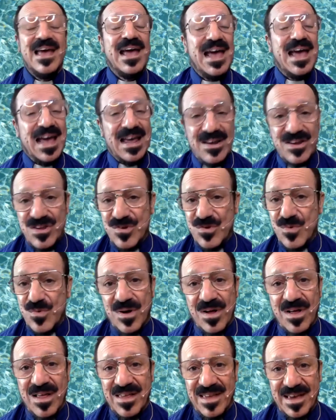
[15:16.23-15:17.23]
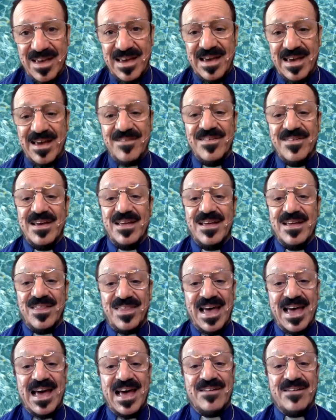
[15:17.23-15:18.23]
And you all have
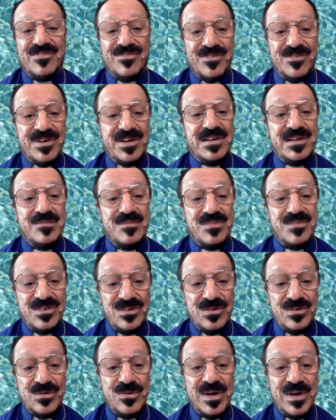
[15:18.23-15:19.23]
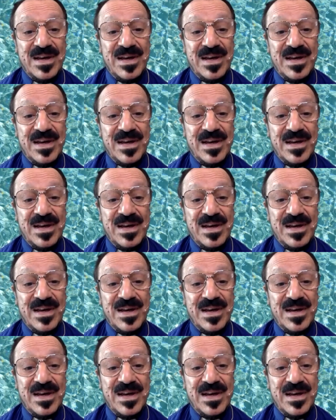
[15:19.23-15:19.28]
that freedom too.